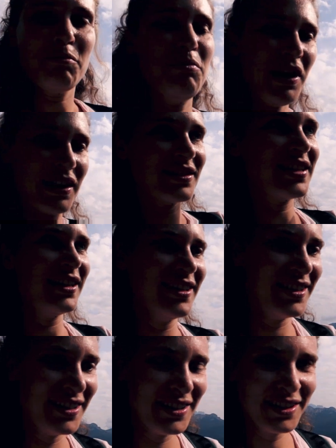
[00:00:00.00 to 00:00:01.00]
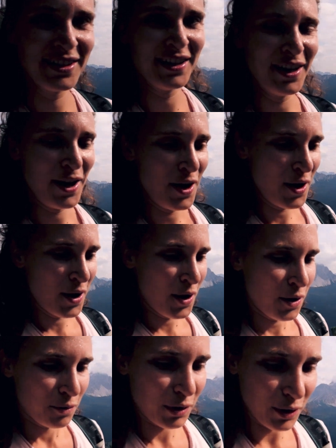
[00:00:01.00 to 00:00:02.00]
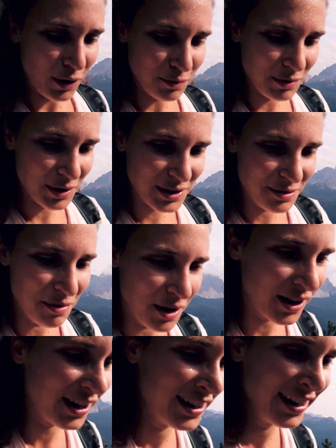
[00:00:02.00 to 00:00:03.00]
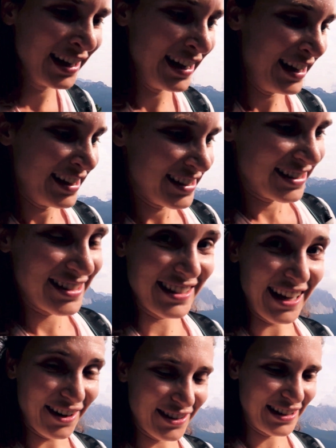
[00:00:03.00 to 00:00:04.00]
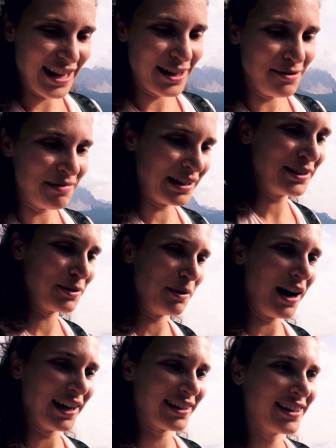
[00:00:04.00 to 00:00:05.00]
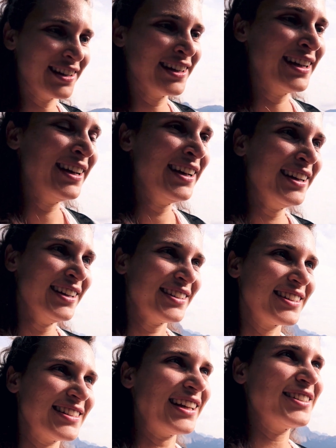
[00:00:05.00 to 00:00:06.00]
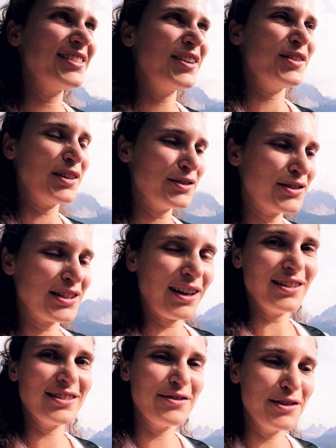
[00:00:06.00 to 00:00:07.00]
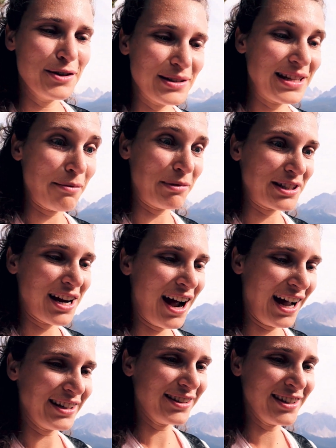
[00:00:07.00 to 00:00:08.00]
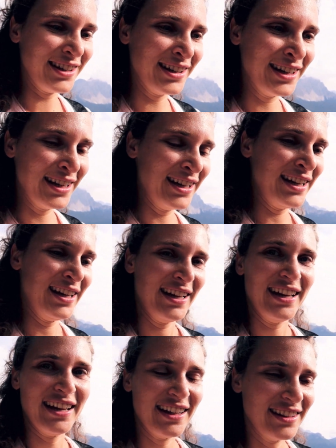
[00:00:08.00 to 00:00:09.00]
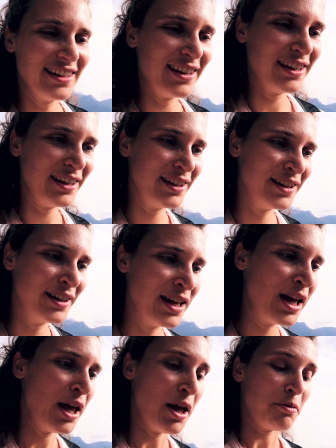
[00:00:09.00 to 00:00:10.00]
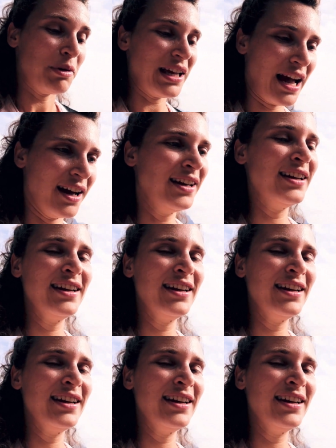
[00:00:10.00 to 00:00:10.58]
but were almost more scary than the metal wire. Because I don't know, all of a sudden the view is that much higher. And but yeah,